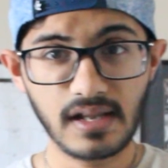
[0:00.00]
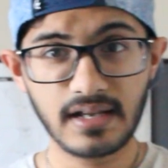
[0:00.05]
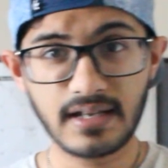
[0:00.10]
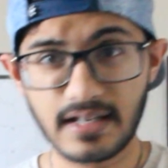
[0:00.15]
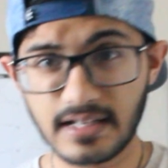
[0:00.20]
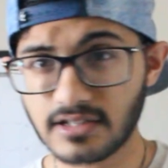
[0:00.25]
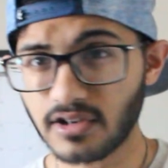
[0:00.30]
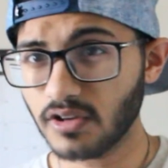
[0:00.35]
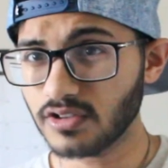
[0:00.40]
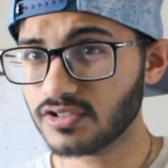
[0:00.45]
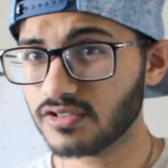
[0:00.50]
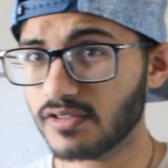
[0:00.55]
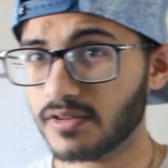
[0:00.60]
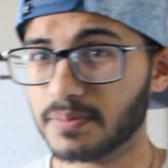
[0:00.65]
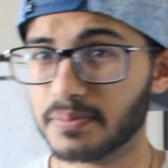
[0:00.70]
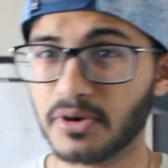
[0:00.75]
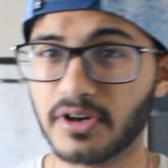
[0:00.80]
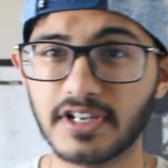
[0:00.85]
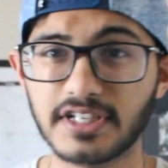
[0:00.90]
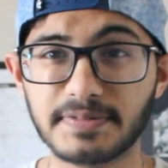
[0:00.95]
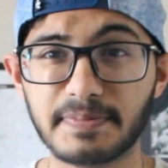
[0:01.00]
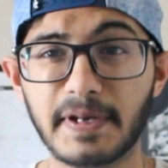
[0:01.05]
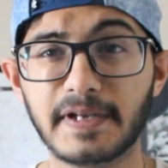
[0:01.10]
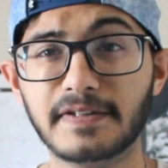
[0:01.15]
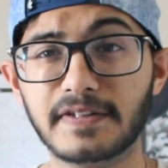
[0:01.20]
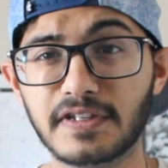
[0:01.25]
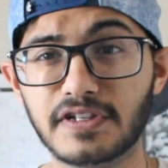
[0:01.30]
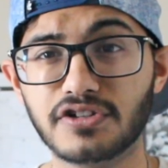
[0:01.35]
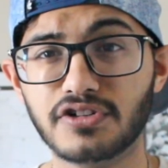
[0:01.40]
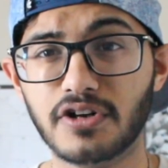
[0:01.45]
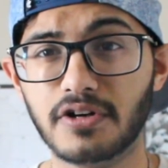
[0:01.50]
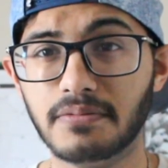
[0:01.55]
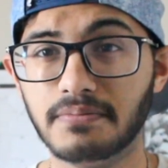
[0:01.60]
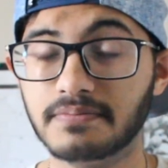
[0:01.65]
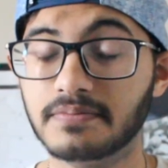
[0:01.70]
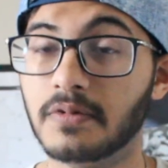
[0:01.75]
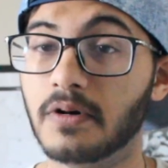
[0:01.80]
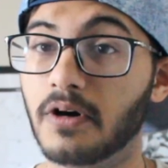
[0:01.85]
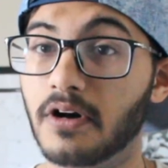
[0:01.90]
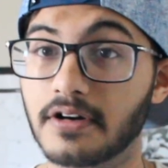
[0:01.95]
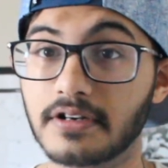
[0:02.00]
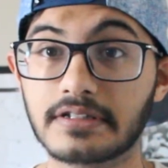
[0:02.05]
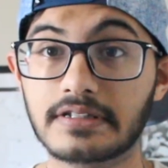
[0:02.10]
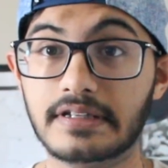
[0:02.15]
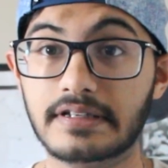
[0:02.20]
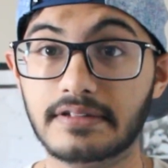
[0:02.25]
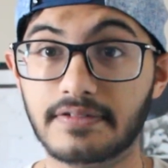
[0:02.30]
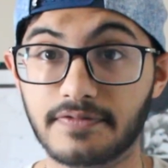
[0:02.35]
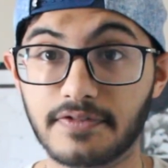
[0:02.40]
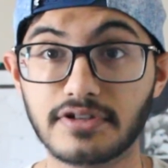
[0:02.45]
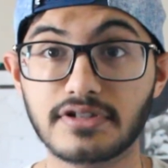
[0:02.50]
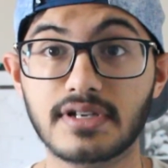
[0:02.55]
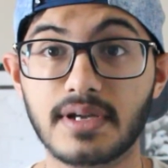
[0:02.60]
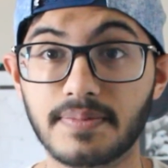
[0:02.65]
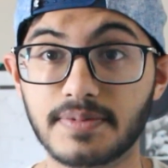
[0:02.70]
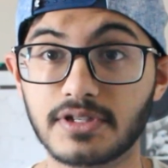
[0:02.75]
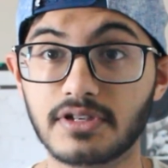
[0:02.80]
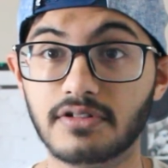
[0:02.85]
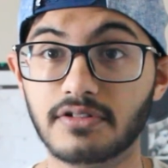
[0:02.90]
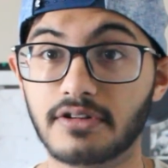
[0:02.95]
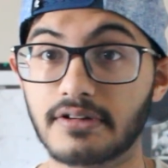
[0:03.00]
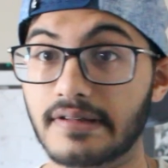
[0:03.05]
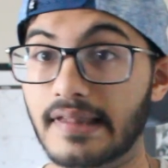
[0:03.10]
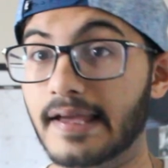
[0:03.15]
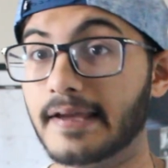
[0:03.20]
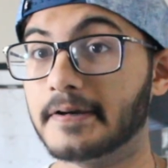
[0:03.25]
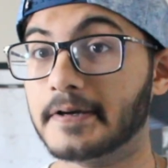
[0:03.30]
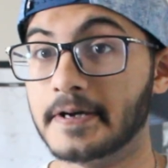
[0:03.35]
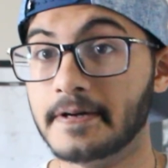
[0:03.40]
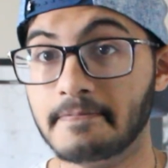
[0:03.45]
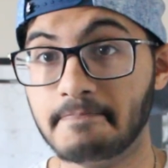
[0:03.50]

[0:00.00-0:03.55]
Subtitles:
It's also a pretty spicy show. Honestly, the first episode you're like,